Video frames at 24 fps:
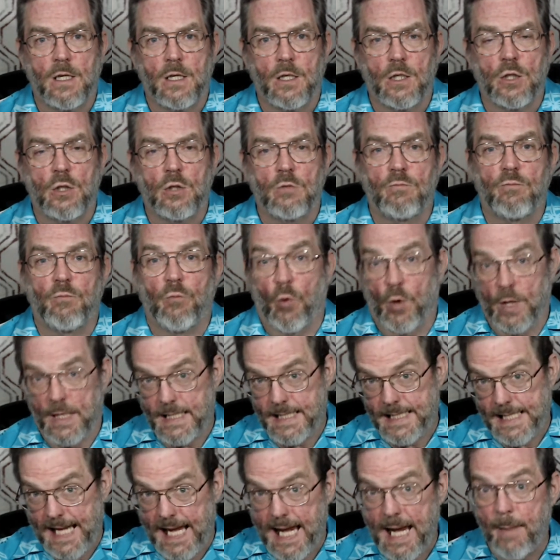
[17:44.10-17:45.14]
for
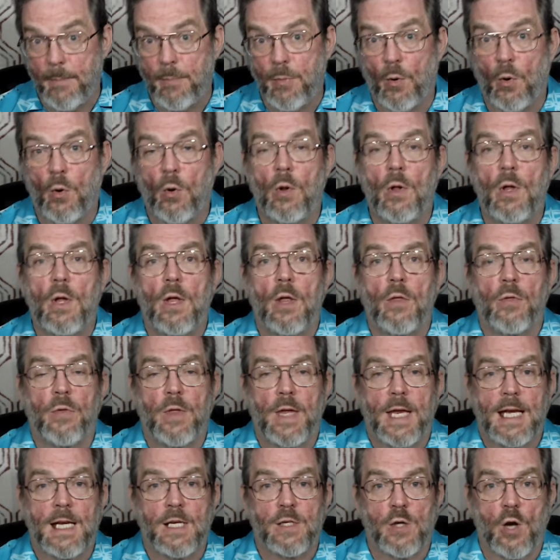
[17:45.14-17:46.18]
example,
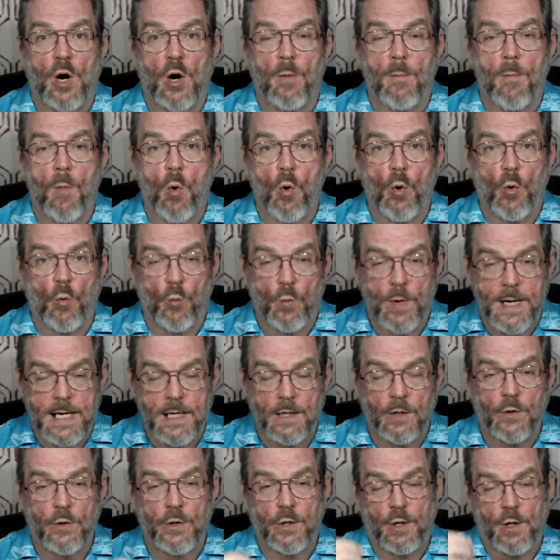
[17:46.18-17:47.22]
things are more real
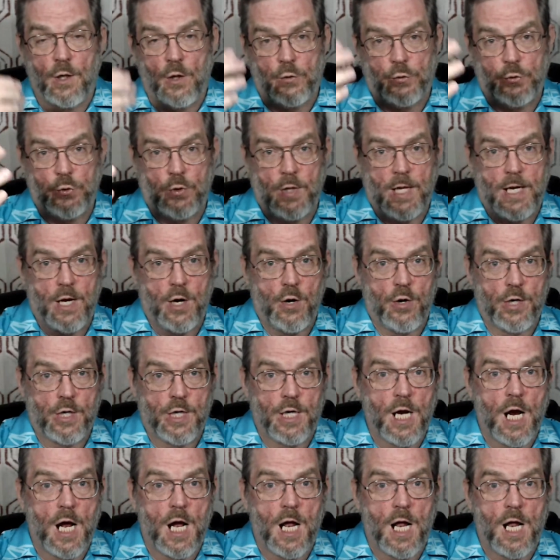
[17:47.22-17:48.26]
the closer they are to
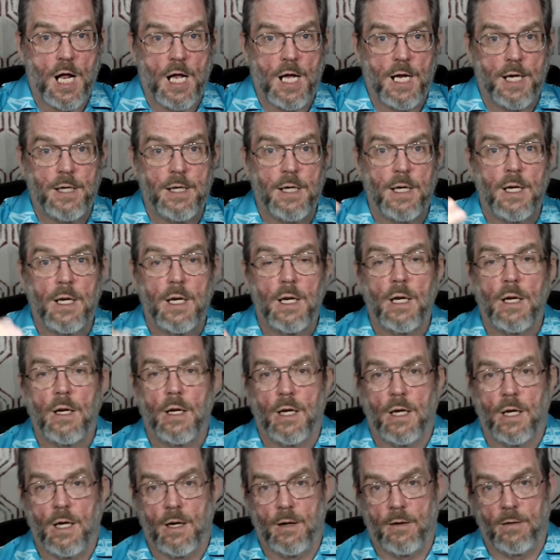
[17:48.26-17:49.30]
God,
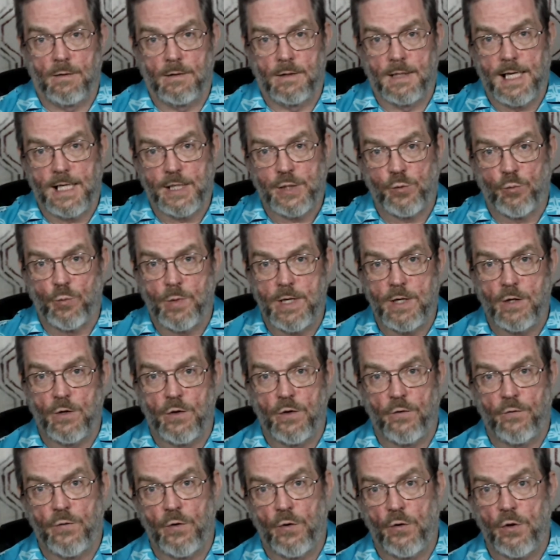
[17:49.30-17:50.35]
less real the
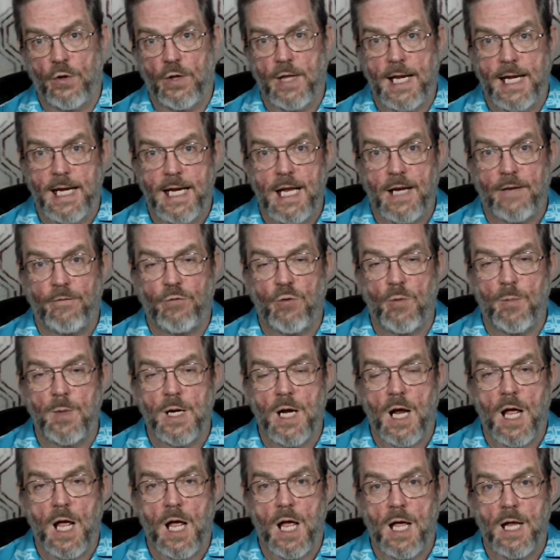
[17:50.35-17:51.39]
further they get from
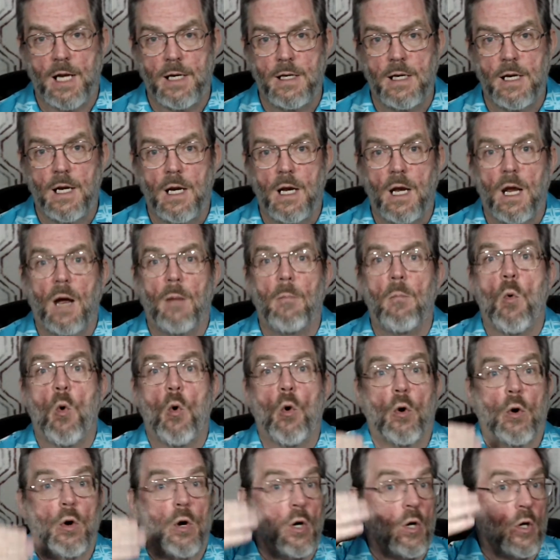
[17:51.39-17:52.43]
God,
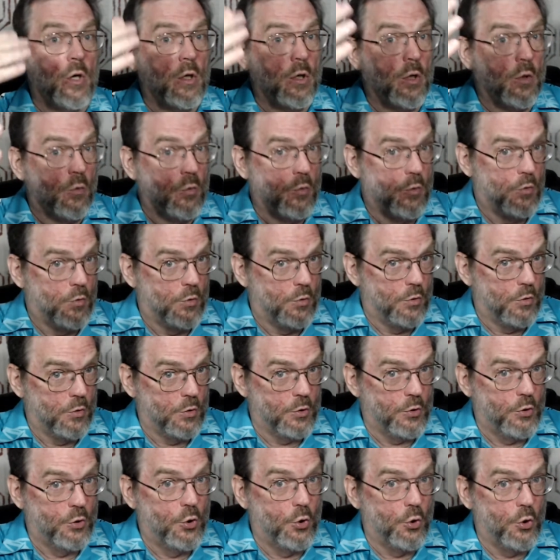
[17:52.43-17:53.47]
more
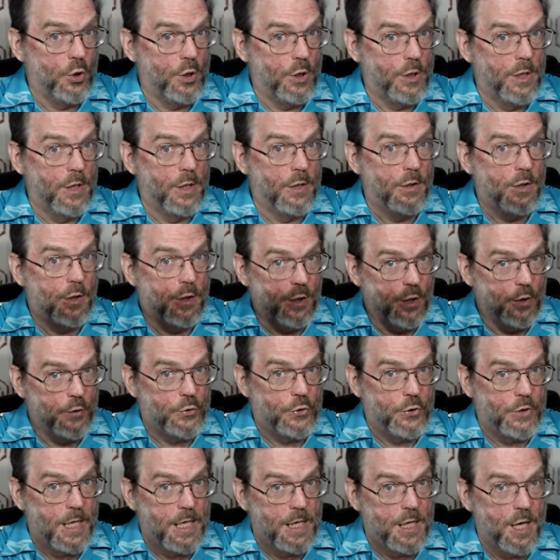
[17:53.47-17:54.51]
good the closer
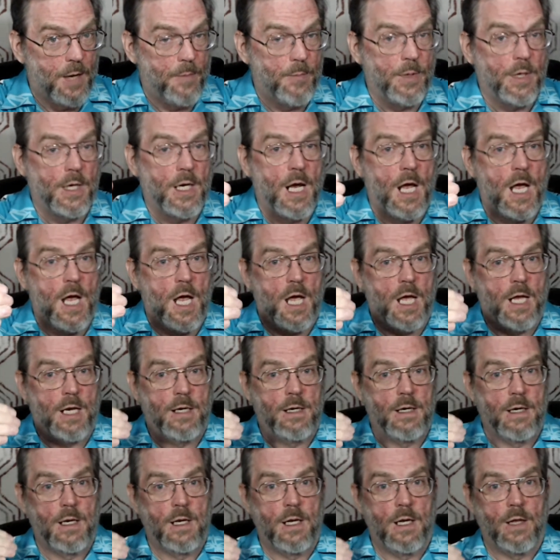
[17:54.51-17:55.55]
they come to God,
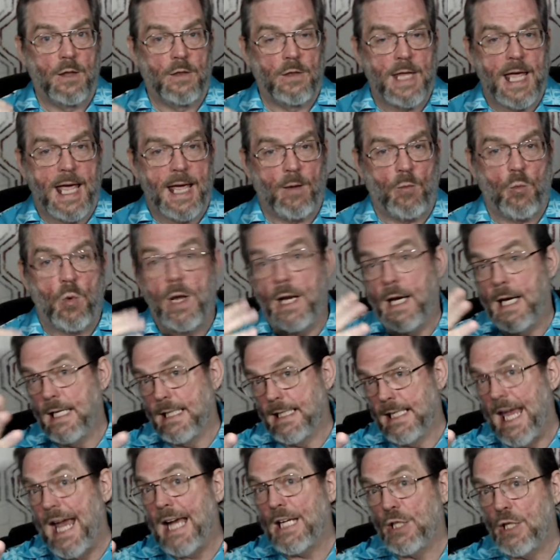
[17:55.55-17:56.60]
that what it is
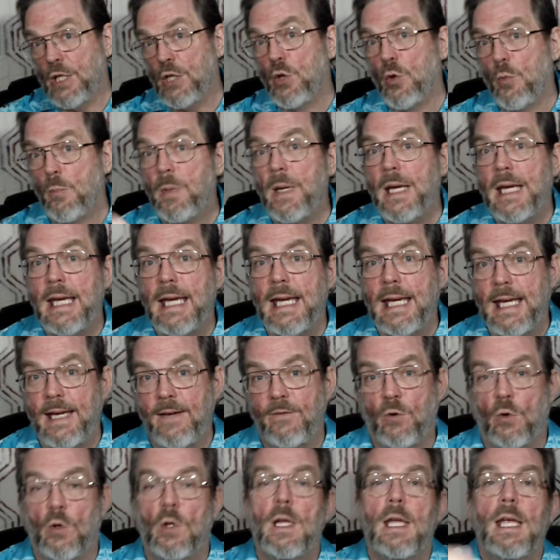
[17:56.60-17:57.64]
actually to be
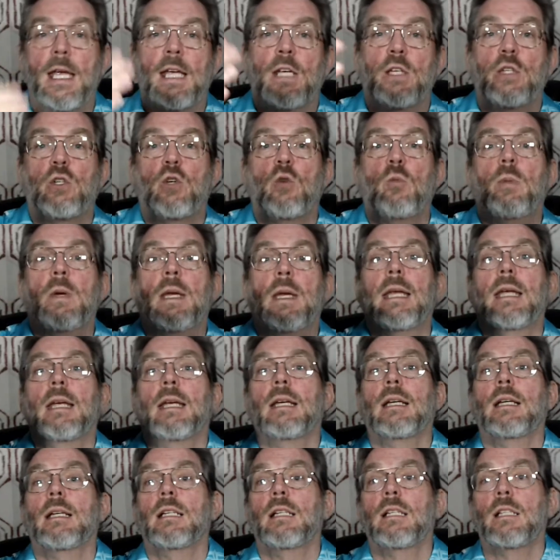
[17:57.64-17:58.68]
evil is to be
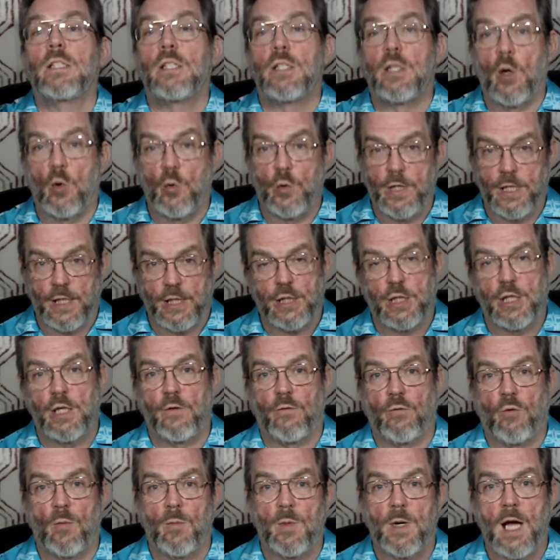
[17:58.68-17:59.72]
so distant
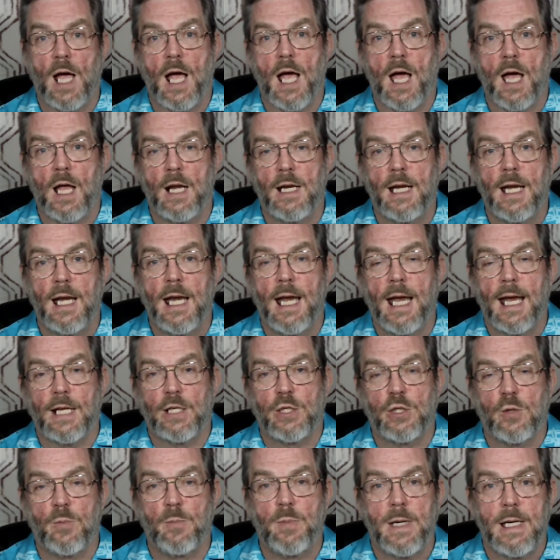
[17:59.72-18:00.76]
from God as to
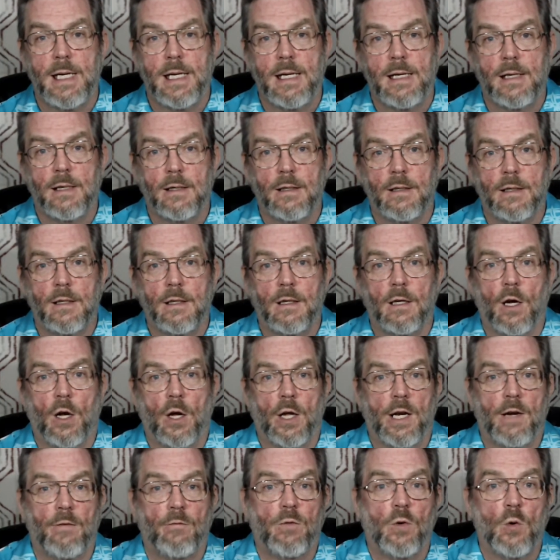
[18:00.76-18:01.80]
be
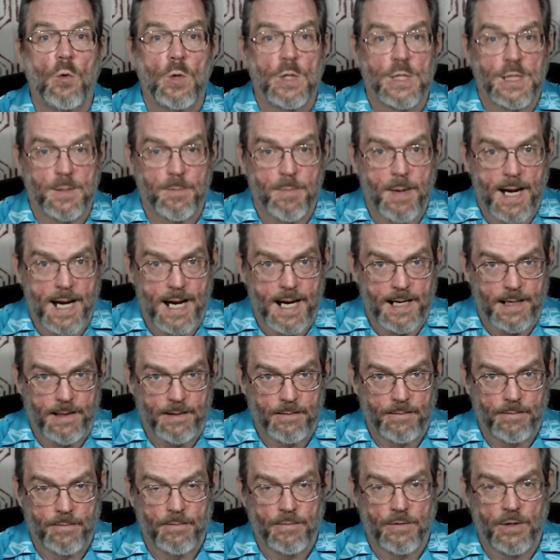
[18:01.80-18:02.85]
uninfluenced by
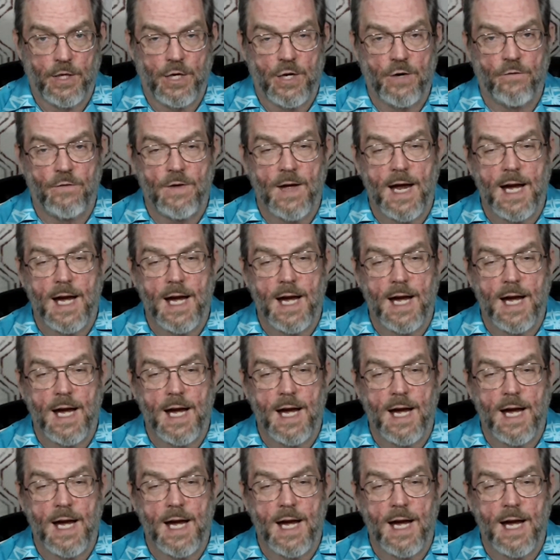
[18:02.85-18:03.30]
the divine.